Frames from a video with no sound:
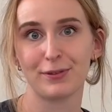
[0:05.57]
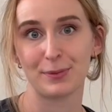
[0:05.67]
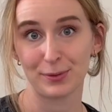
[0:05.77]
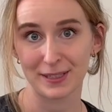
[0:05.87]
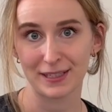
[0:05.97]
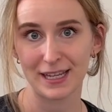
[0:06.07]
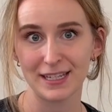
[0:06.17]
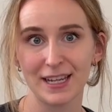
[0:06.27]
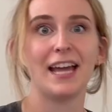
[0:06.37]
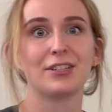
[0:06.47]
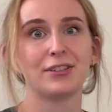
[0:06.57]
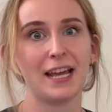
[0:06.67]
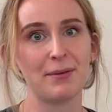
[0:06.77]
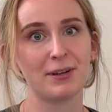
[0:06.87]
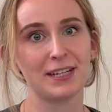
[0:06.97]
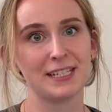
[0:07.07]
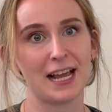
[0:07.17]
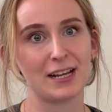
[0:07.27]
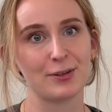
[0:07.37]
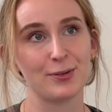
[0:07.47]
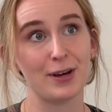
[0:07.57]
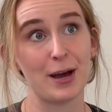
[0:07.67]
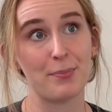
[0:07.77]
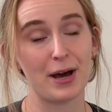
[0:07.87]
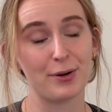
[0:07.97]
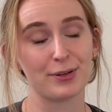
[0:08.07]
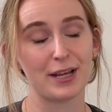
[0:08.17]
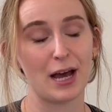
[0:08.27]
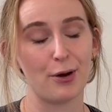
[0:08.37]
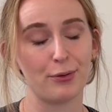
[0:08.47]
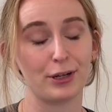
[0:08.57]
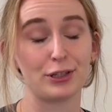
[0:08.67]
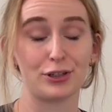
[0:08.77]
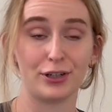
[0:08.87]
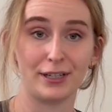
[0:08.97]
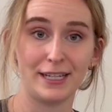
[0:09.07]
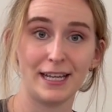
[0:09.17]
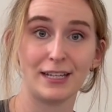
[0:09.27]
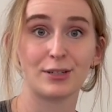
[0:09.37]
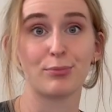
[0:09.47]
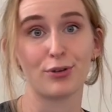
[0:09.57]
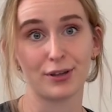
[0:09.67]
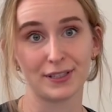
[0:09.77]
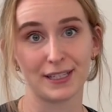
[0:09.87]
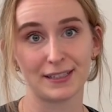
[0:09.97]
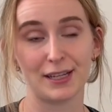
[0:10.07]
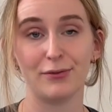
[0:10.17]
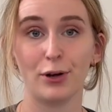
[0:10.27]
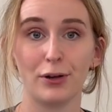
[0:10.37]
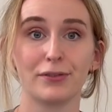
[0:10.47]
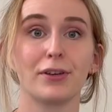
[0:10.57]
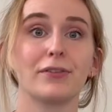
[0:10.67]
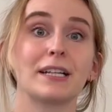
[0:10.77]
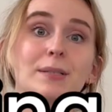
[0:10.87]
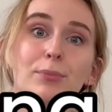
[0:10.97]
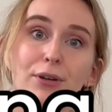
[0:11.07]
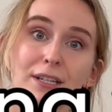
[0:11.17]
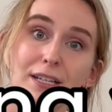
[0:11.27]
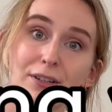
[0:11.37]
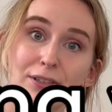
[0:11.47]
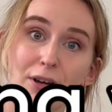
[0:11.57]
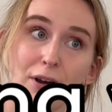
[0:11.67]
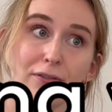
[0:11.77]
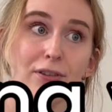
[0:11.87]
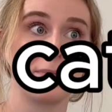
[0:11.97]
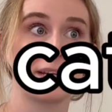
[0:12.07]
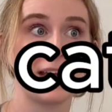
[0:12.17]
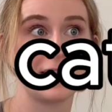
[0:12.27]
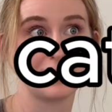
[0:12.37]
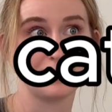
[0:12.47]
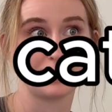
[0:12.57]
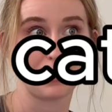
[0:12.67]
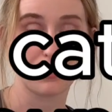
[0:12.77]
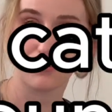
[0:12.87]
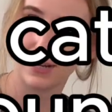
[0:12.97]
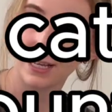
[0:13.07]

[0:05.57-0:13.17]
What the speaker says: from Switzerland. And today I'm going to tell you about our journey and the process involved of exporting your dog from a category 3